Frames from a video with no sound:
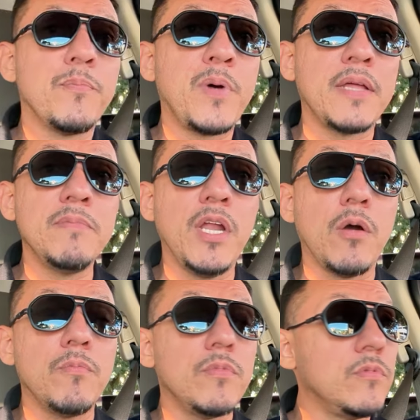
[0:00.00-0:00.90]
But,
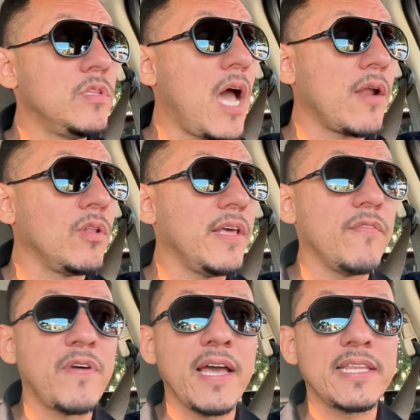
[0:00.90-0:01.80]
not only the
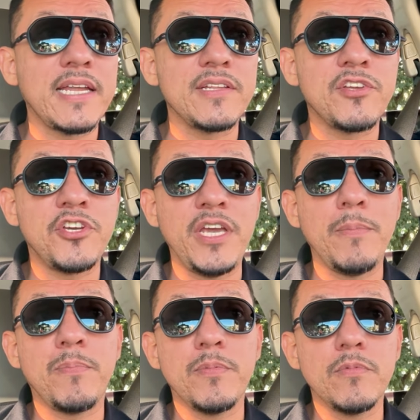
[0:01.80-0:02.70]
fact that it's cheap,
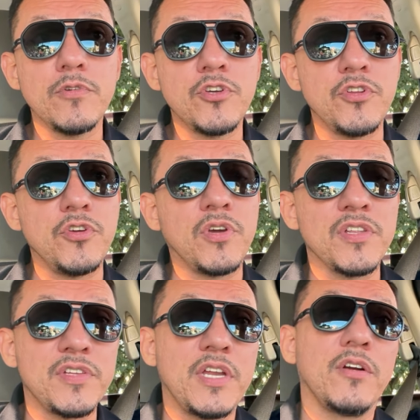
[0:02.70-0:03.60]
should you
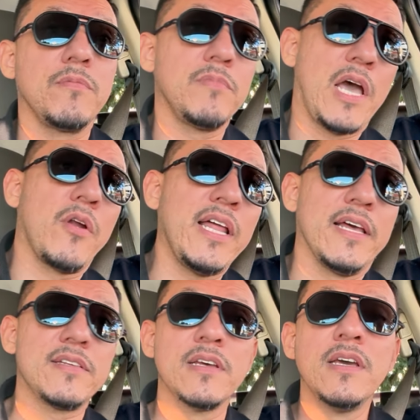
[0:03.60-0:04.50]
consider
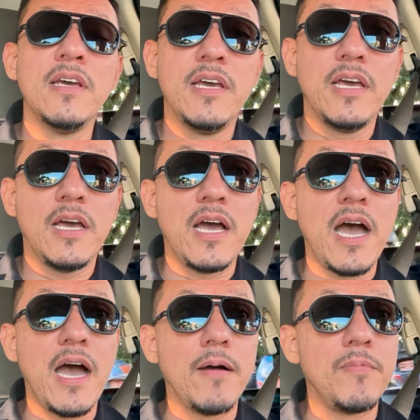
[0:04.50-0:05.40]
Laureles.
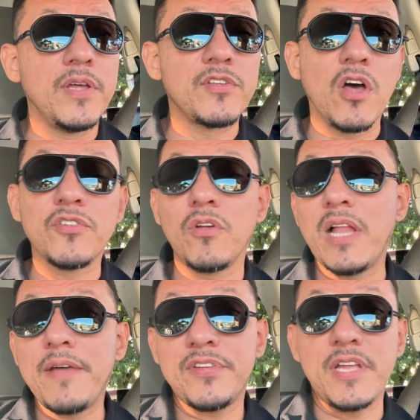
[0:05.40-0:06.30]
It's also
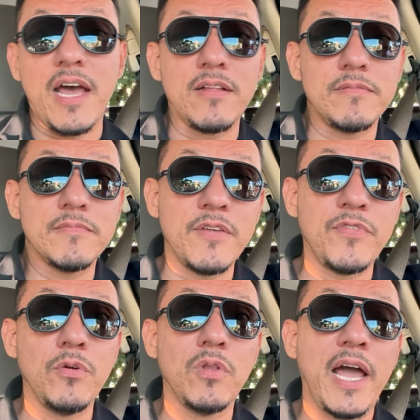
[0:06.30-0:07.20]
lifestyle. If
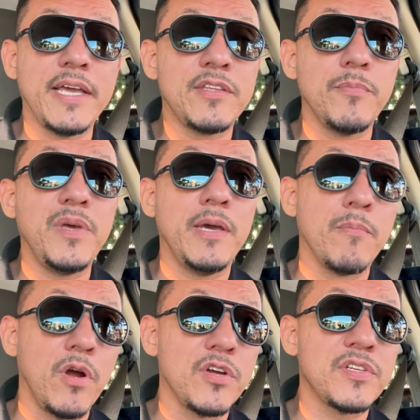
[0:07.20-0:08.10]
you like to be
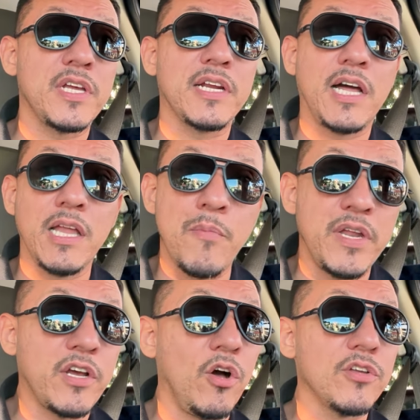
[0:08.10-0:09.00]
immersed in
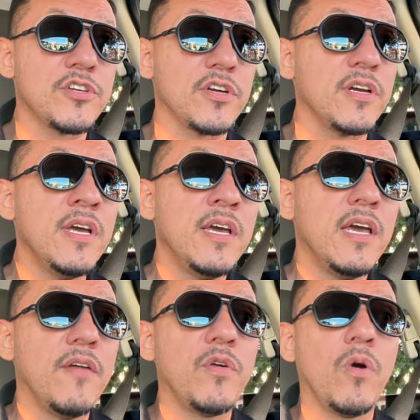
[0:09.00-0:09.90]
Colombian culture,
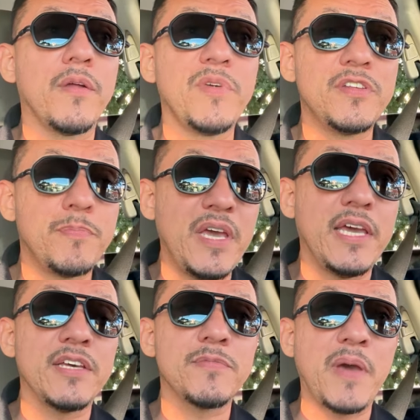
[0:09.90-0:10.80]
if you want to be
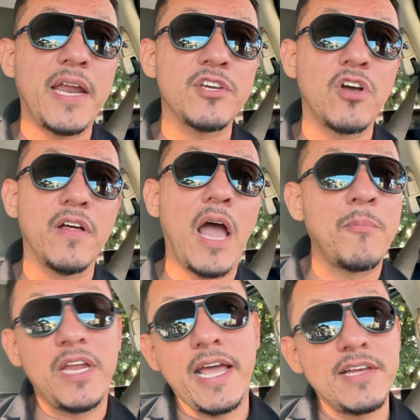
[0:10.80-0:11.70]
speaking Spanish,
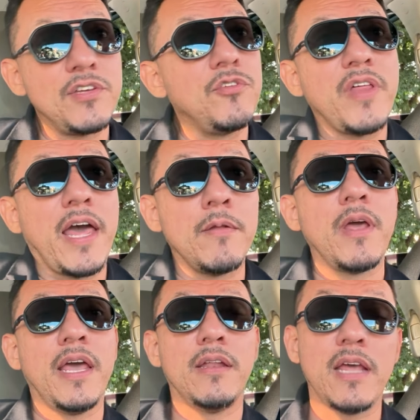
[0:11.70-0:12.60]
I guess you do that
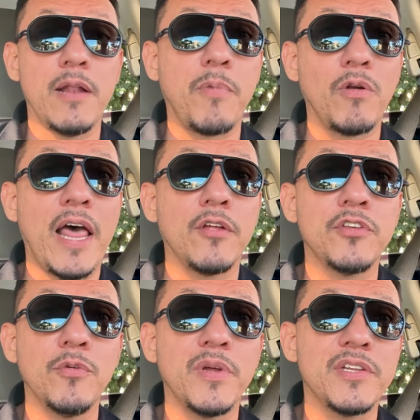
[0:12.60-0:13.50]
in El Poblado
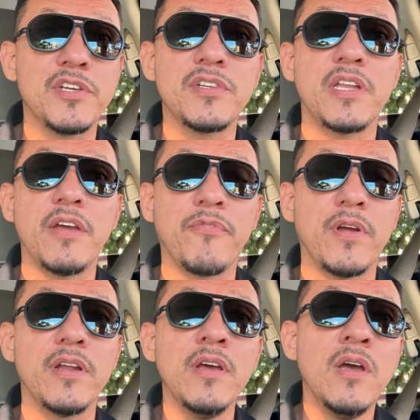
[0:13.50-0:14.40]
too, but it's just a
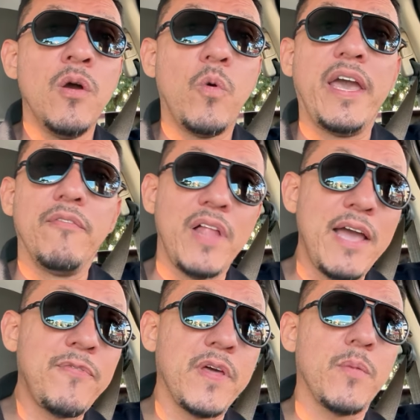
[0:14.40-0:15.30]
different way of
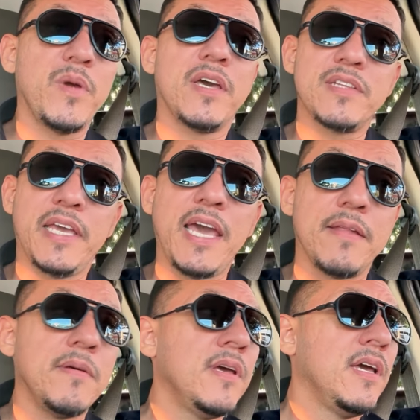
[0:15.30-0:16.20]
life there because,
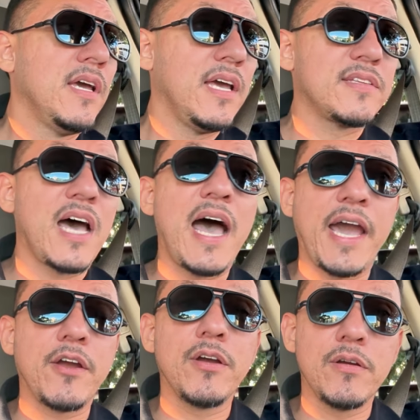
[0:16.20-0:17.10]
again, it's a
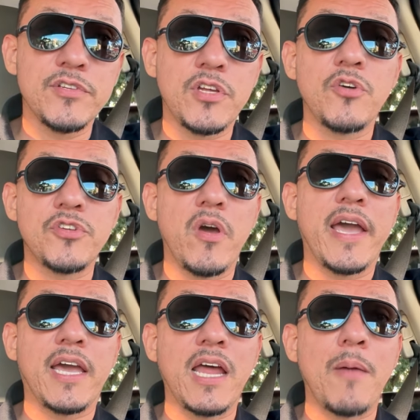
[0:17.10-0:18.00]
higher
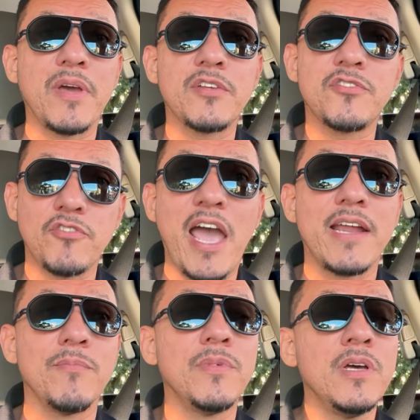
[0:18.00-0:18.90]
socioeconomic stratum.